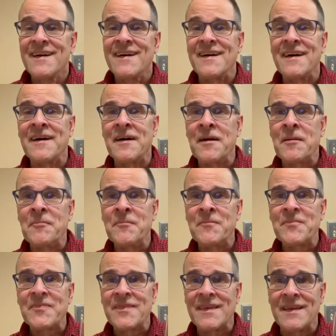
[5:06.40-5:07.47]

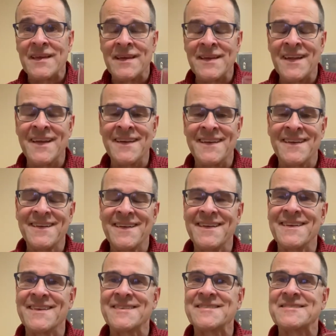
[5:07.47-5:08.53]
The
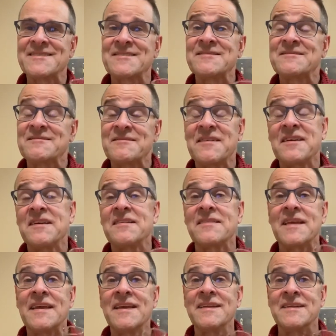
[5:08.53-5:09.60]

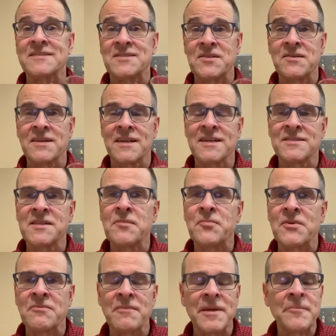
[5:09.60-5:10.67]
heat is starting to catch up
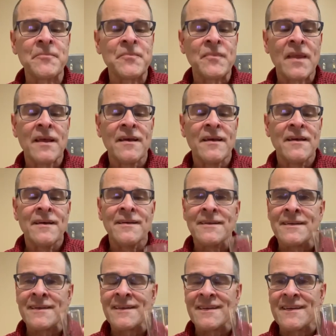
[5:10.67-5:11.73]
with me.
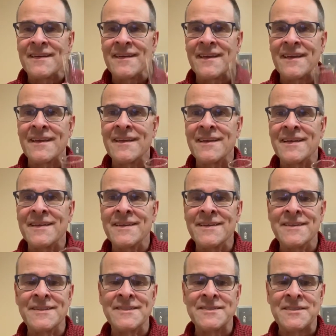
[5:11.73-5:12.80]
It
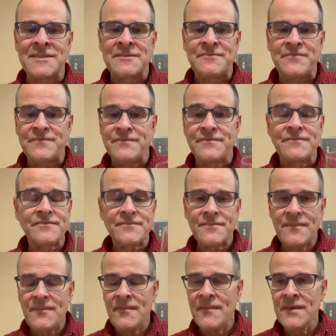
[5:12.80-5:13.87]
is,
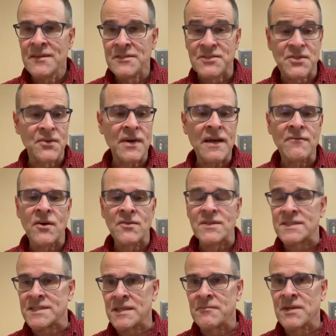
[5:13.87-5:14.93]
you still have all the
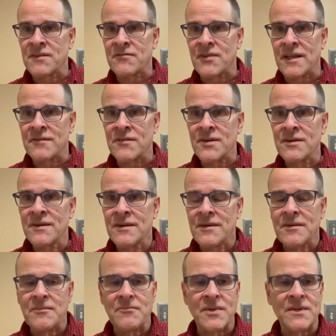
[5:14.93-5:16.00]
cinnamon flavor,
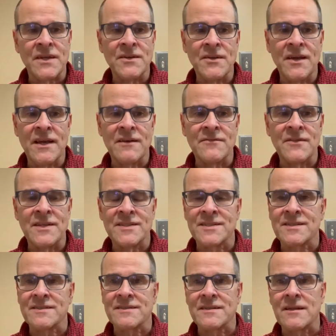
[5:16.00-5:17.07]
but then you have
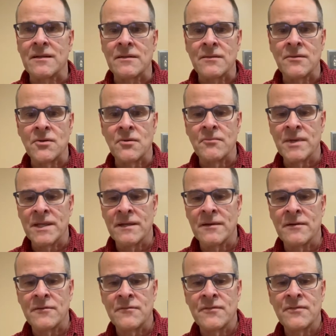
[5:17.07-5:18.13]
this a little bit
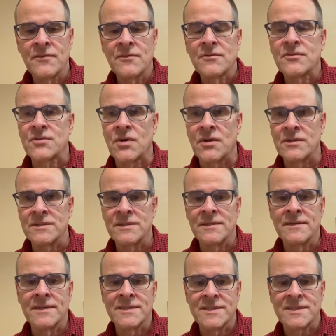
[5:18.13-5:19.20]
of
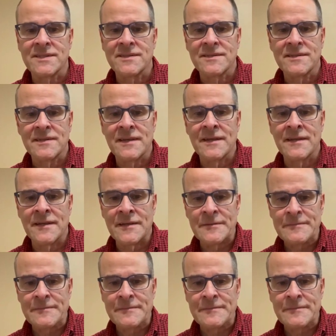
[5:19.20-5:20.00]
tartness in it.